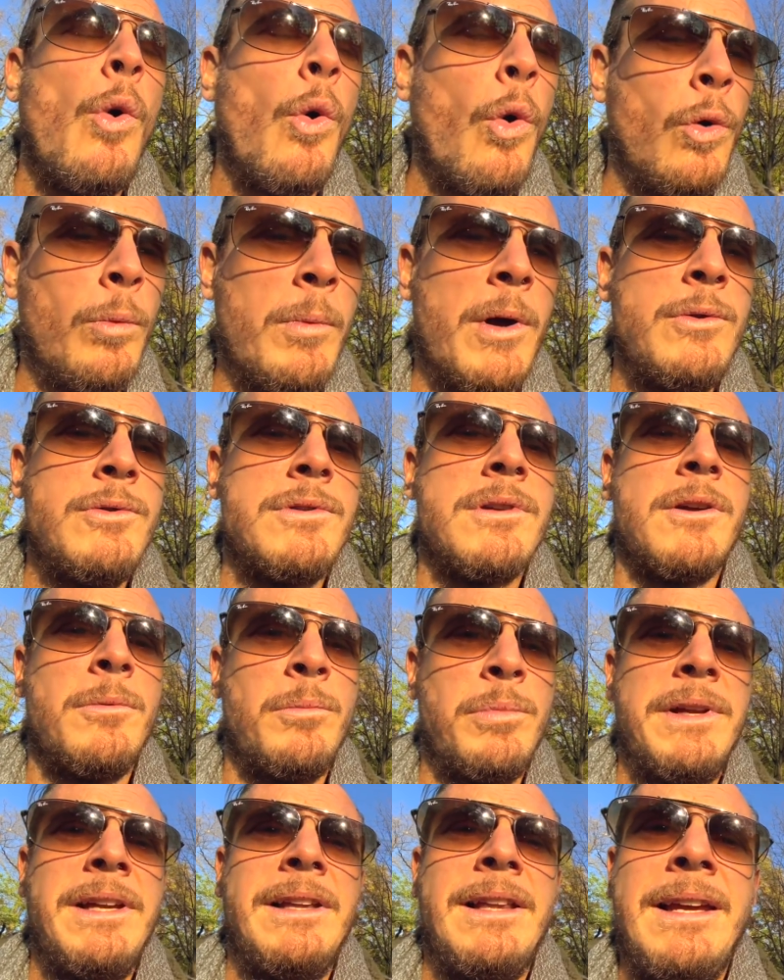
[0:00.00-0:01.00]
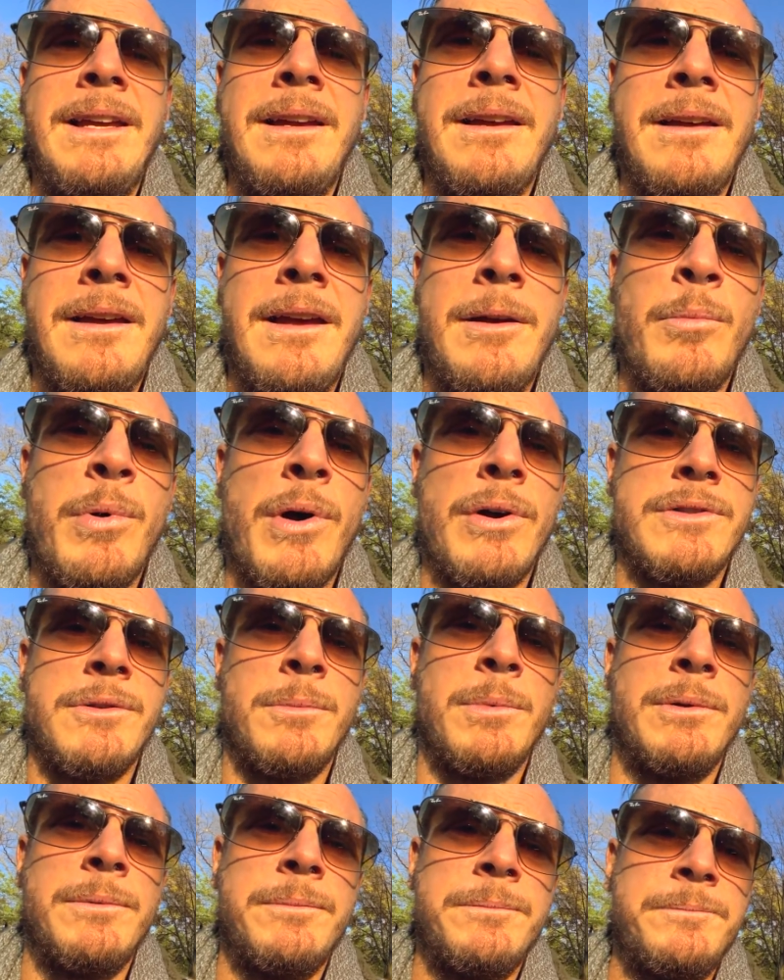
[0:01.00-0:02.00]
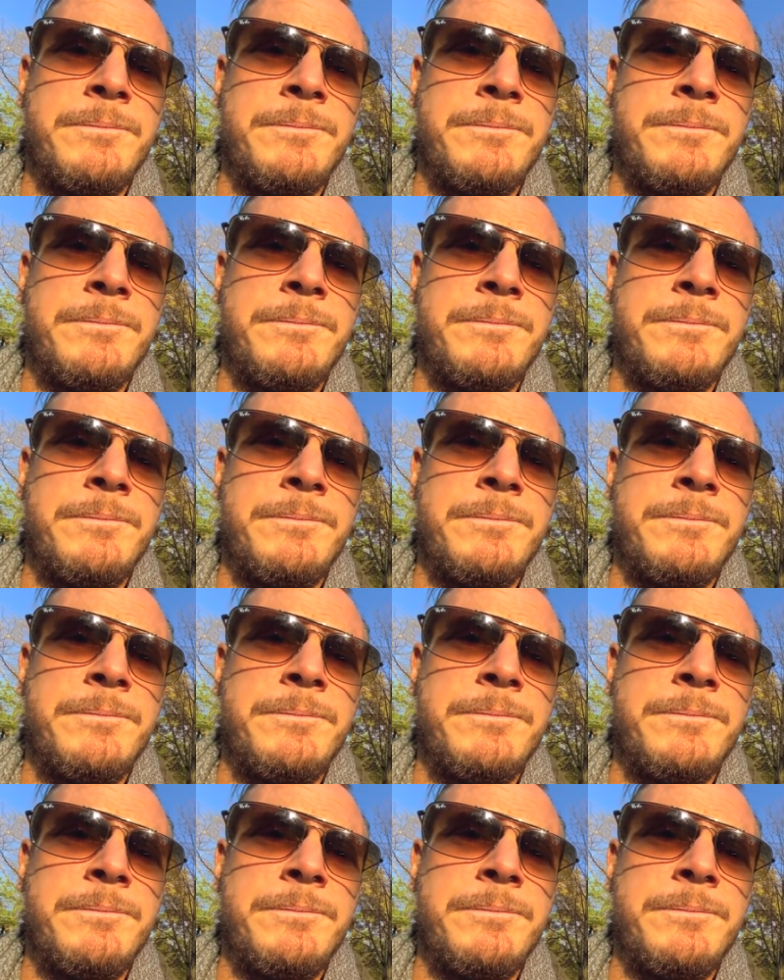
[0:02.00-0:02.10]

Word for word: almost completely impossible.